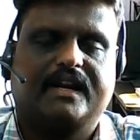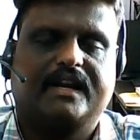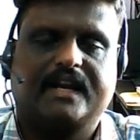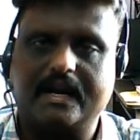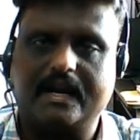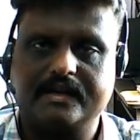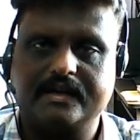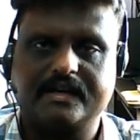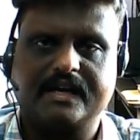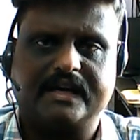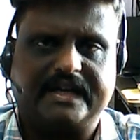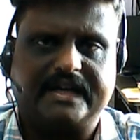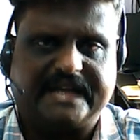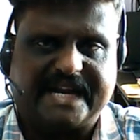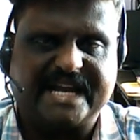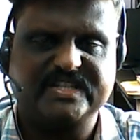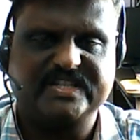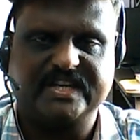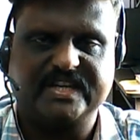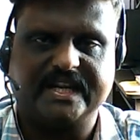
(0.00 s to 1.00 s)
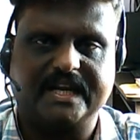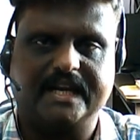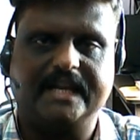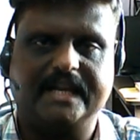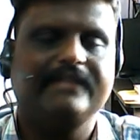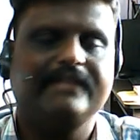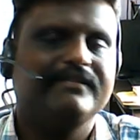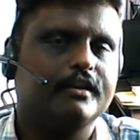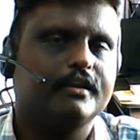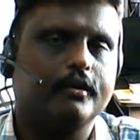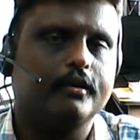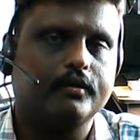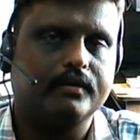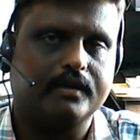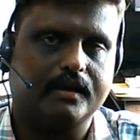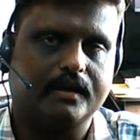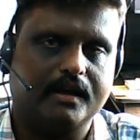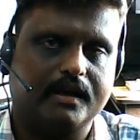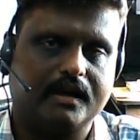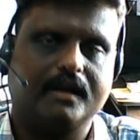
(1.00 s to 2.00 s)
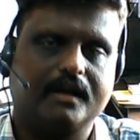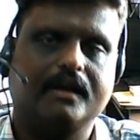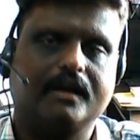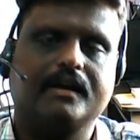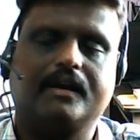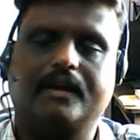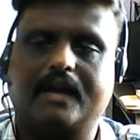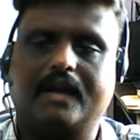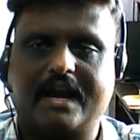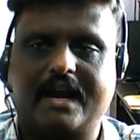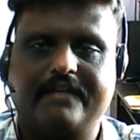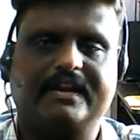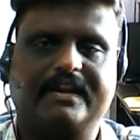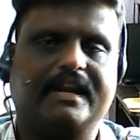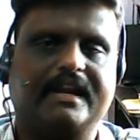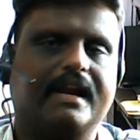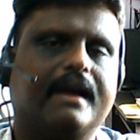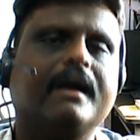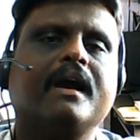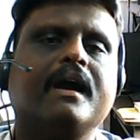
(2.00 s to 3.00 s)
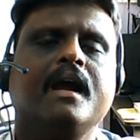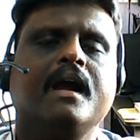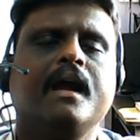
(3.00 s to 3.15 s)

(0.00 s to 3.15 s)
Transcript: content drastically without having a